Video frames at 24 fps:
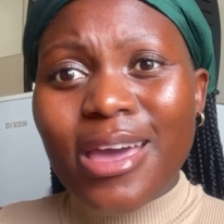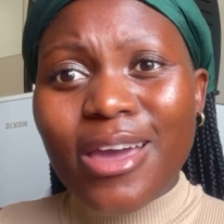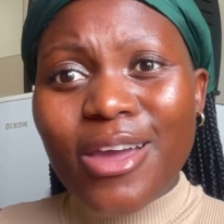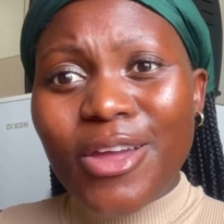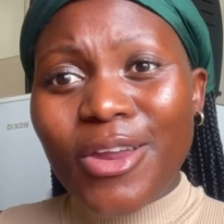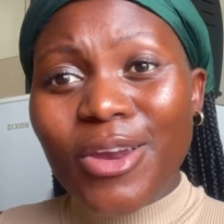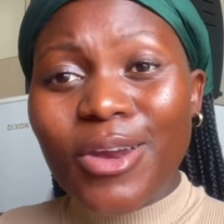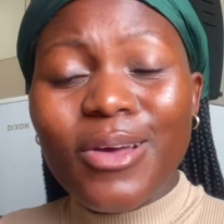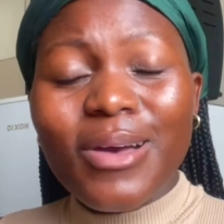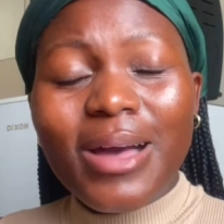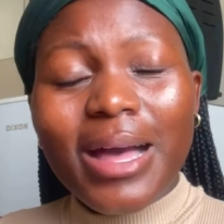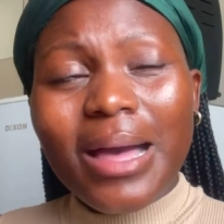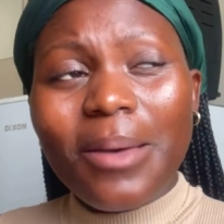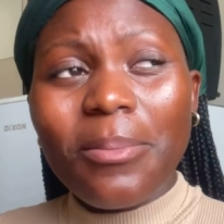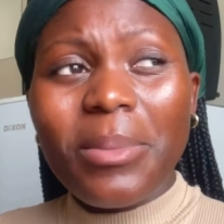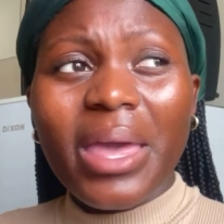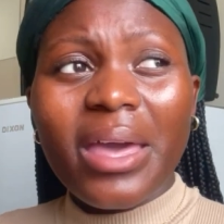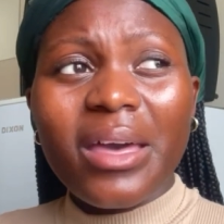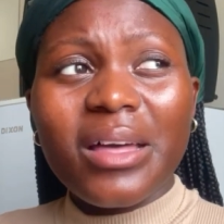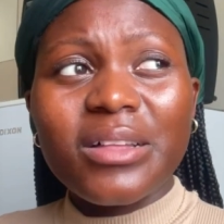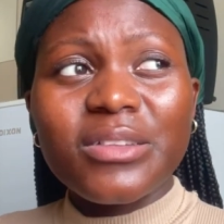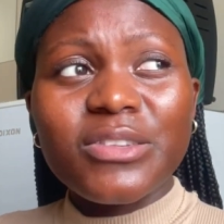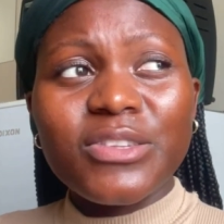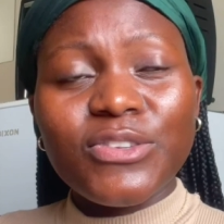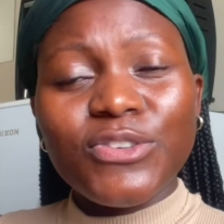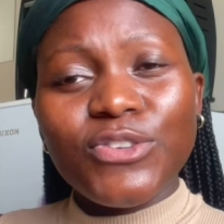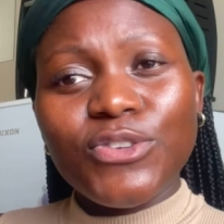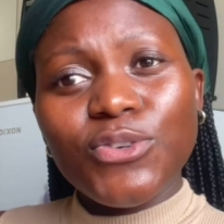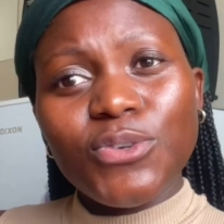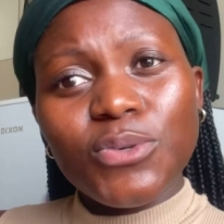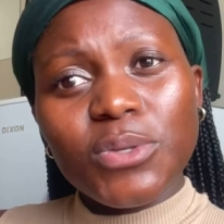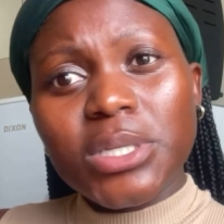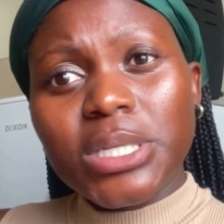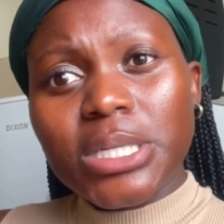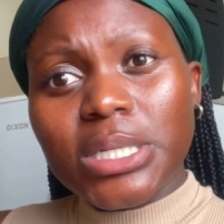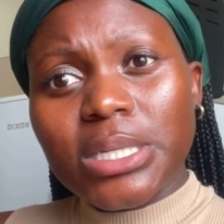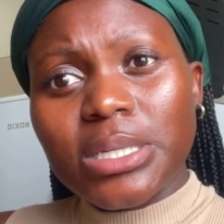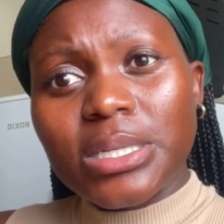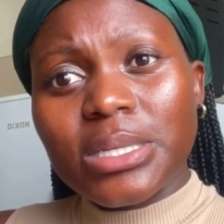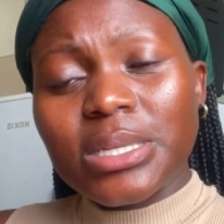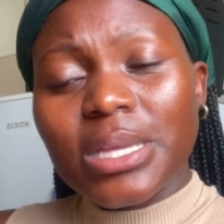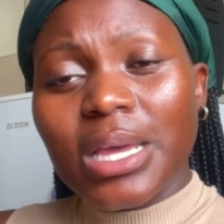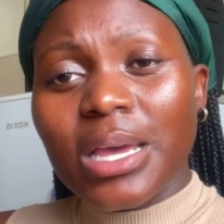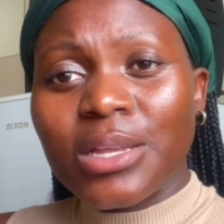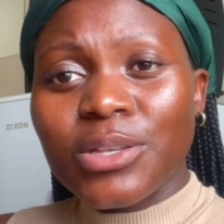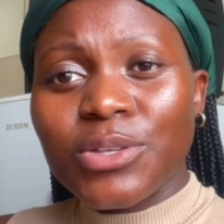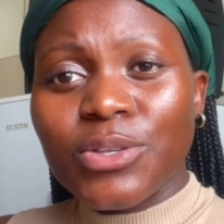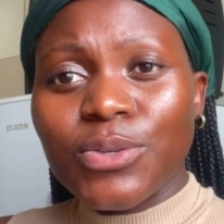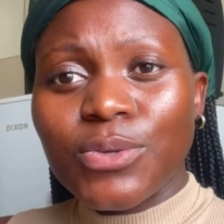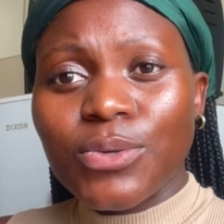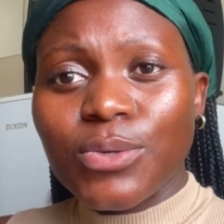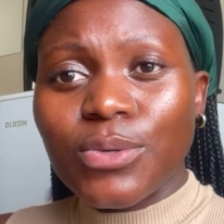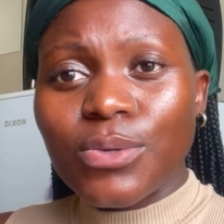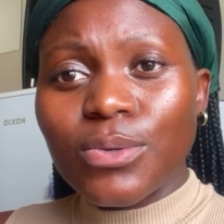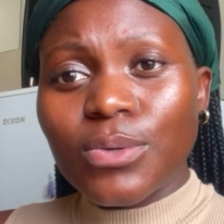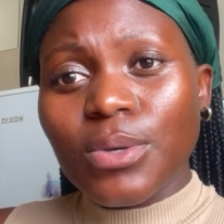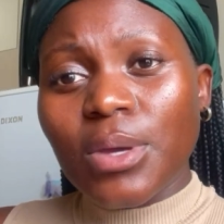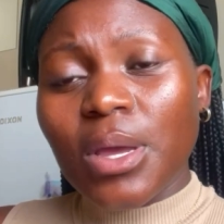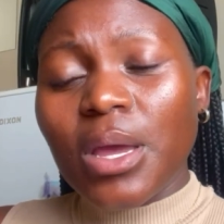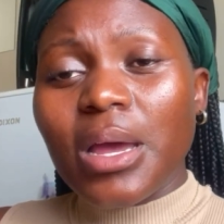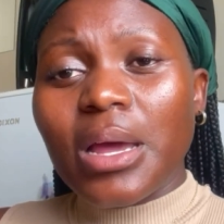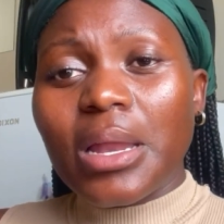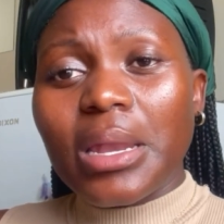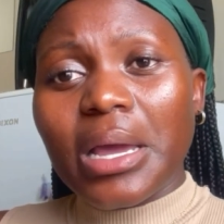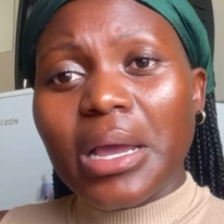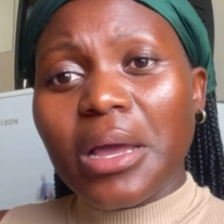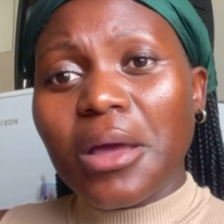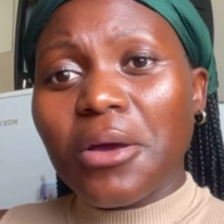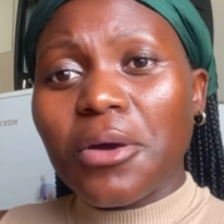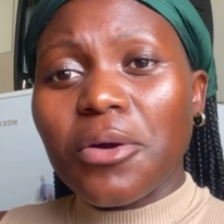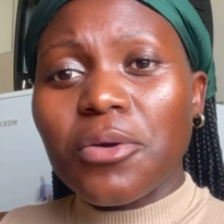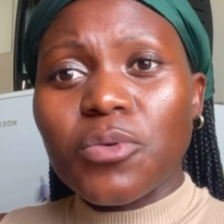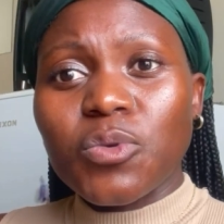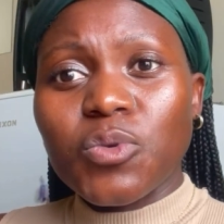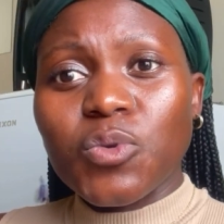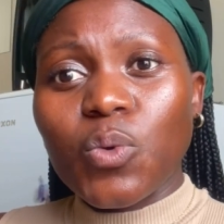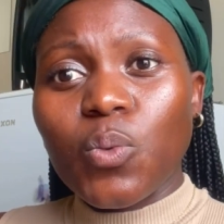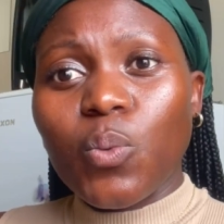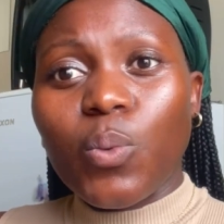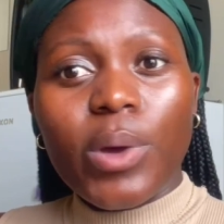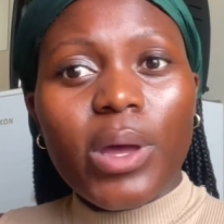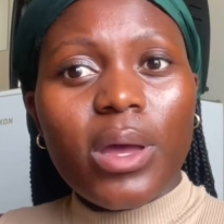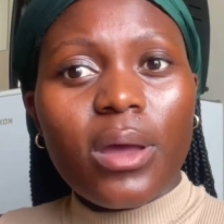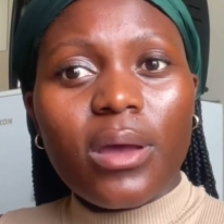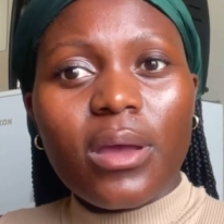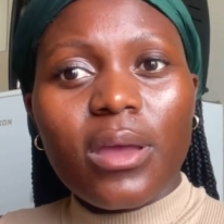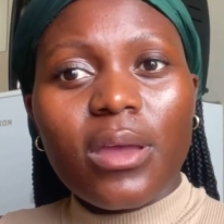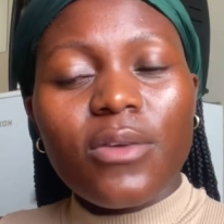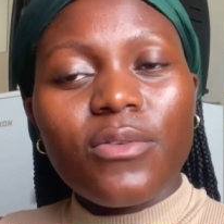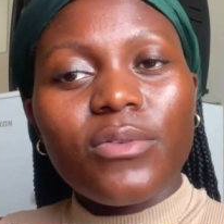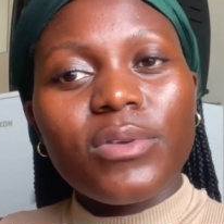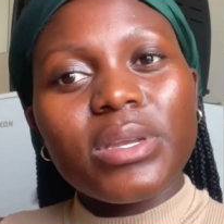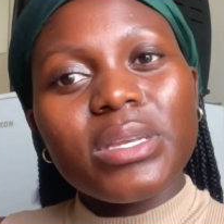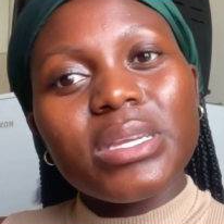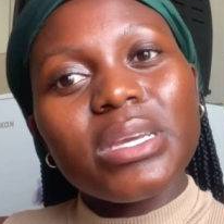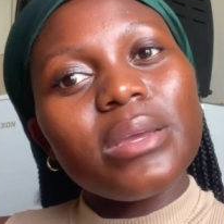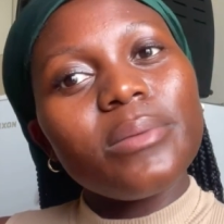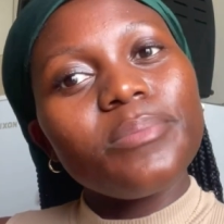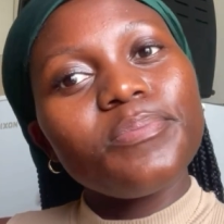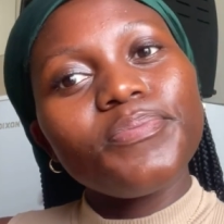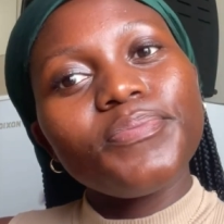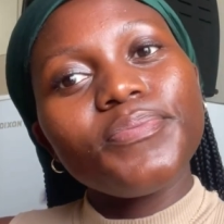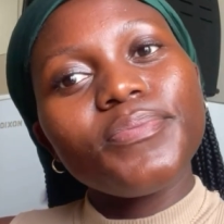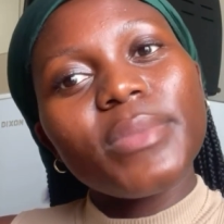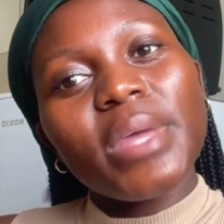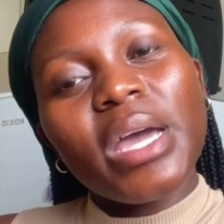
girl, I'm a health student, I go to work every day.